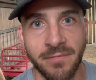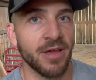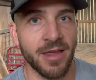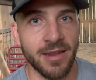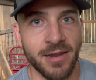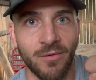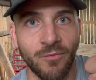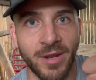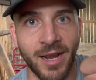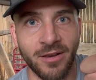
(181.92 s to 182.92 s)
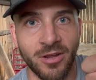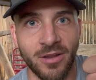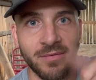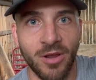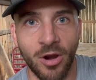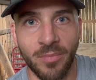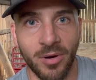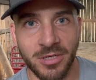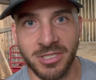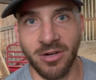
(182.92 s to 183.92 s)
hay. We got it done. Hard
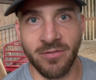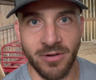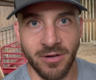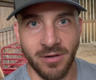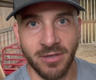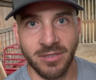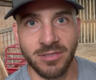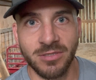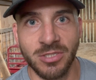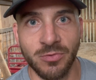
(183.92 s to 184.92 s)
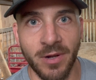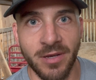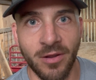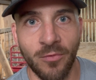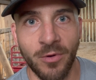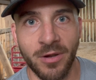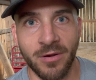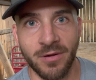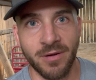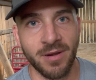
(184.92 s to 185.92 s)
part's over. Just waiting on
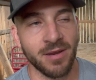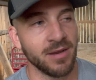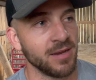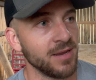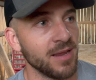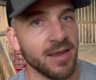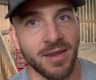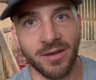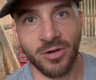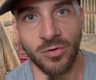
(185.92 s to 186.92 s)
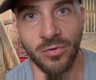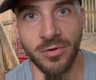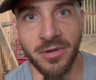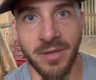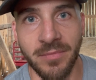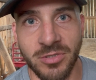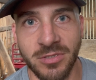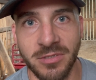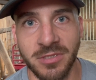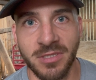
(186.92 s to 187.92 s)
winter and cooler
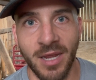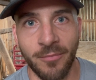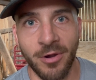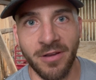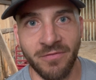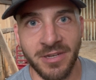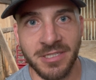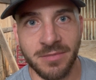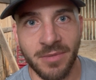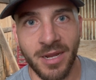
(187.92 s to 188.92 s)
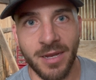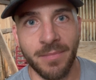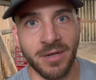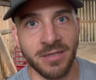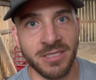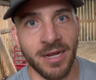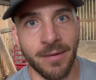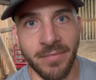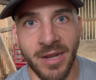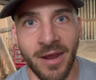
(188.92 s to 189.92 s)
temperatures. I'm ready to feed some hay because
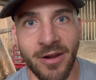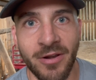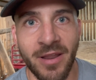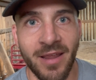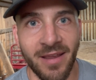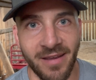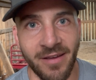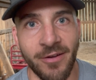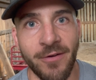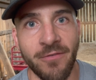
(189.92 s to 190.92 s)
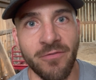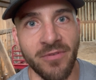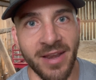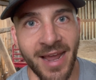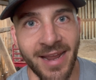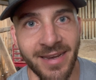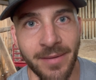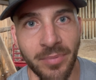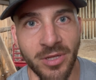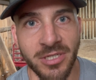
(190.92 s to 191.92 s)
I'm tired of
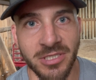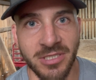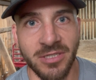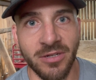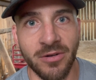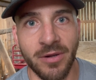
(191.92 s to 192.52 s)
90+ degree